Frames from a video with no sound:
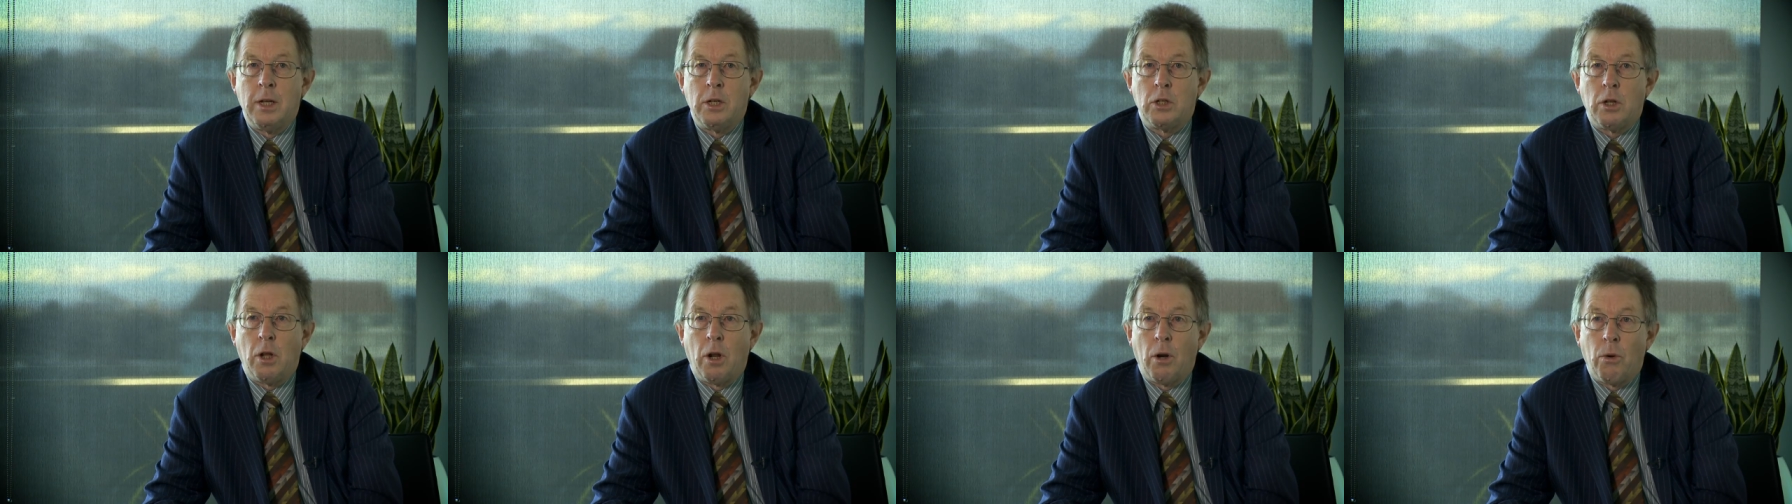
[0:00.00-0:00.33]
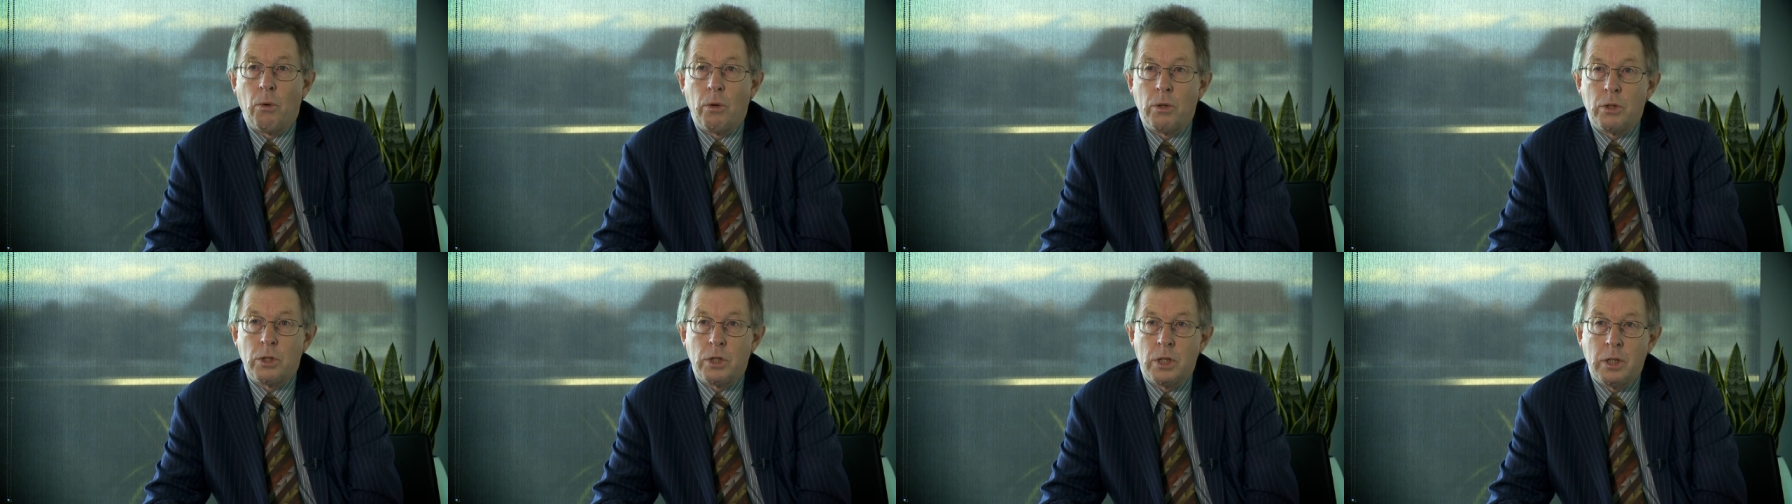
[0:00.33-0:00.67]

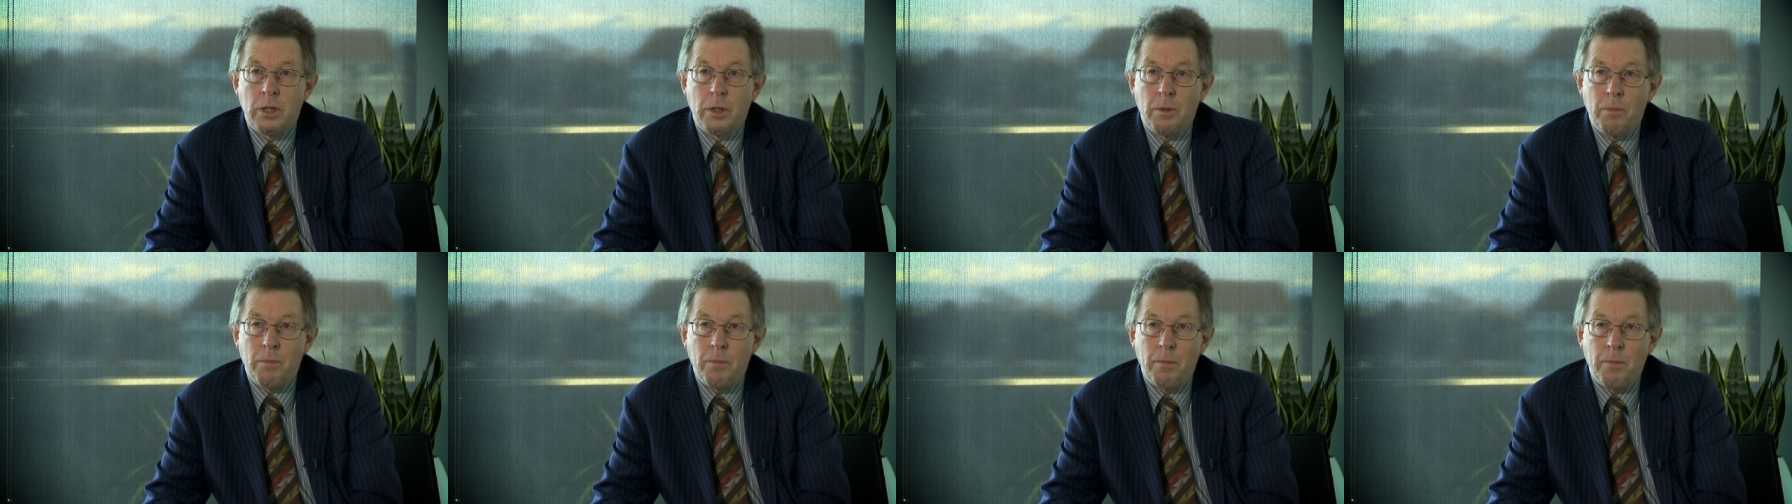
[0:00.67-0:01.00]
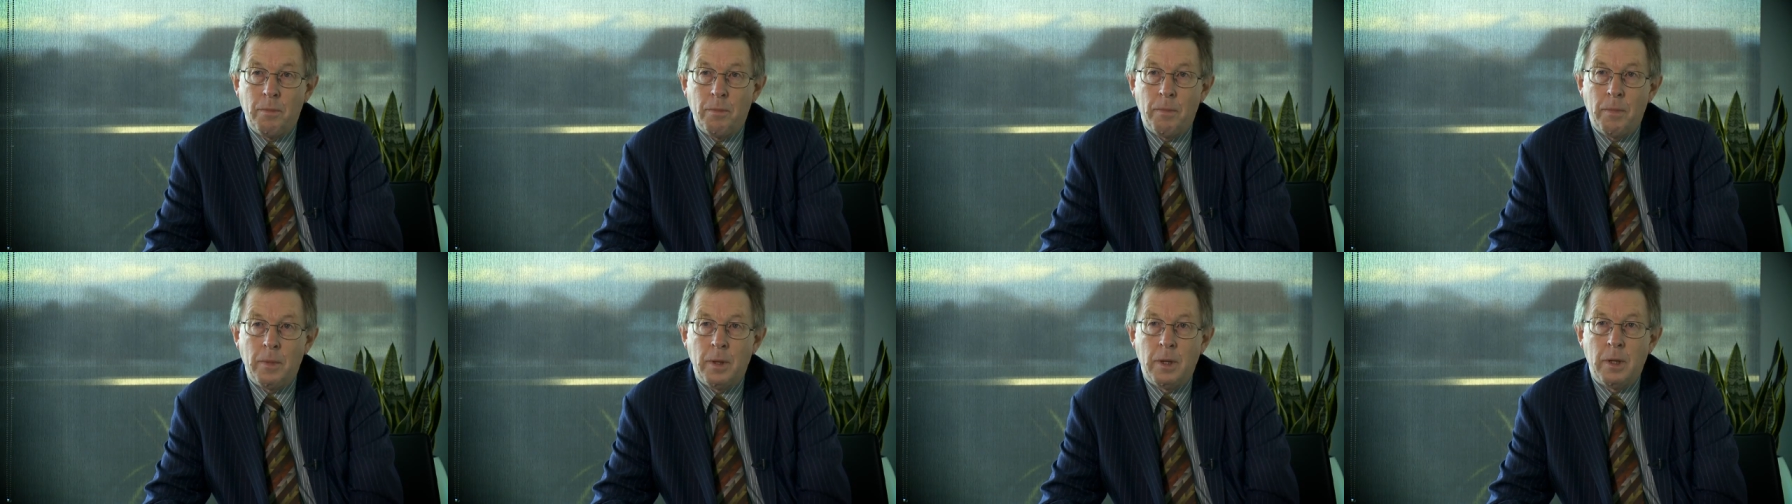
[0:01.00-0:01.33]
tolerance in them.
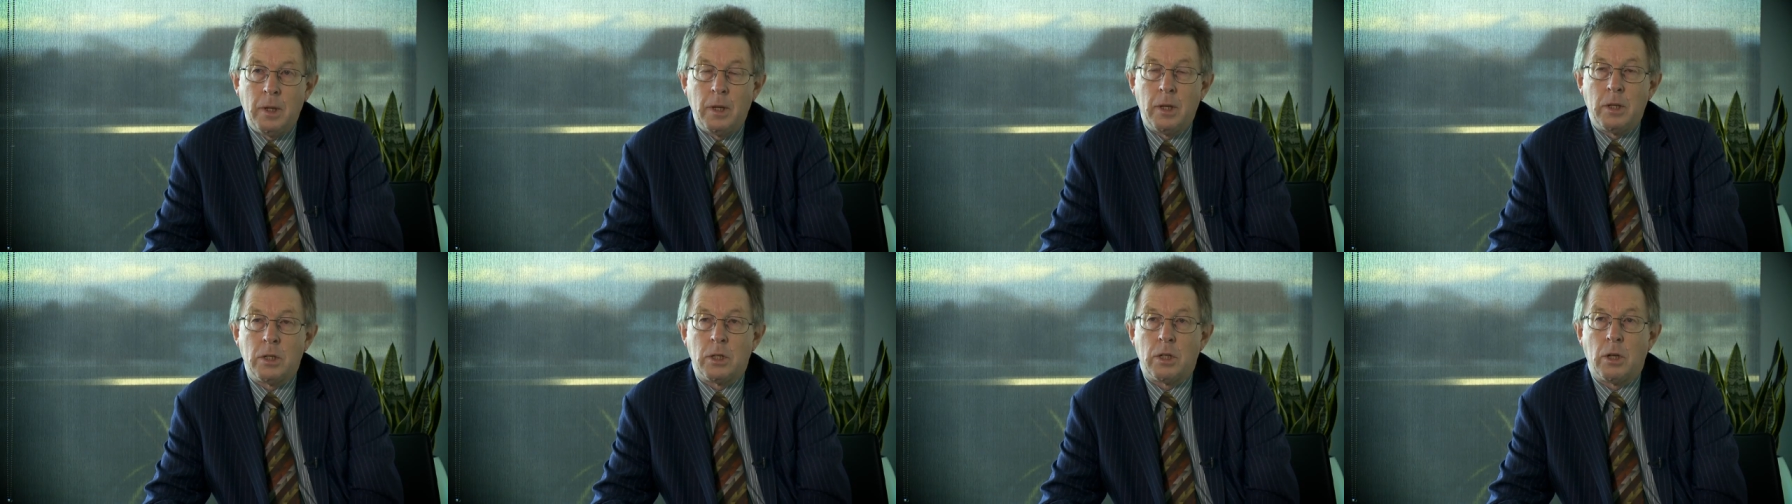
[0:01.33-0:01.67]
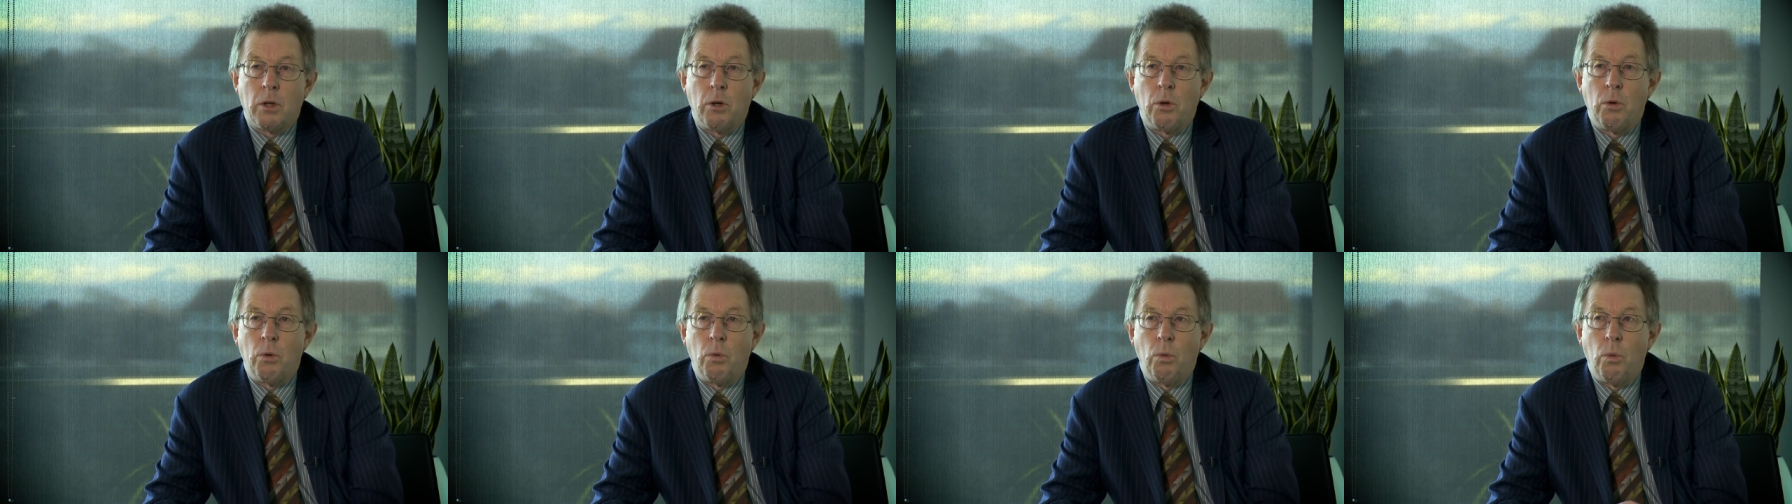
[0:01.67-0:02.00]

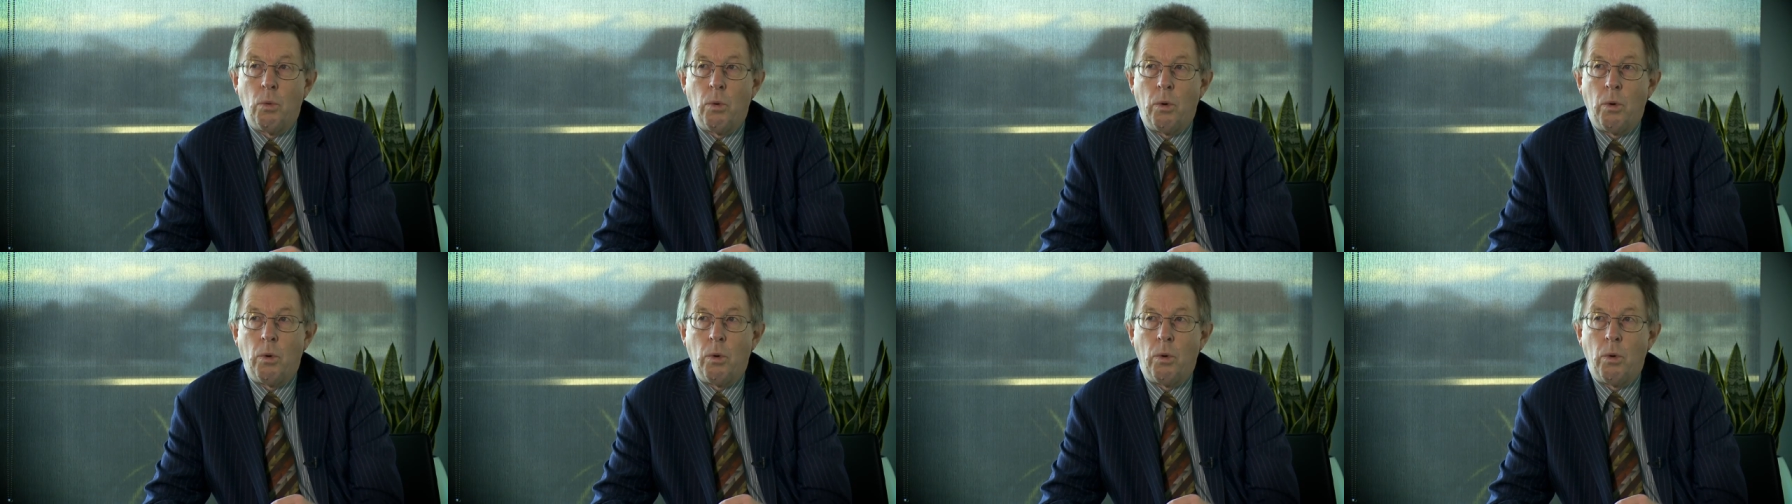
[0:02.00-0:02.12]
So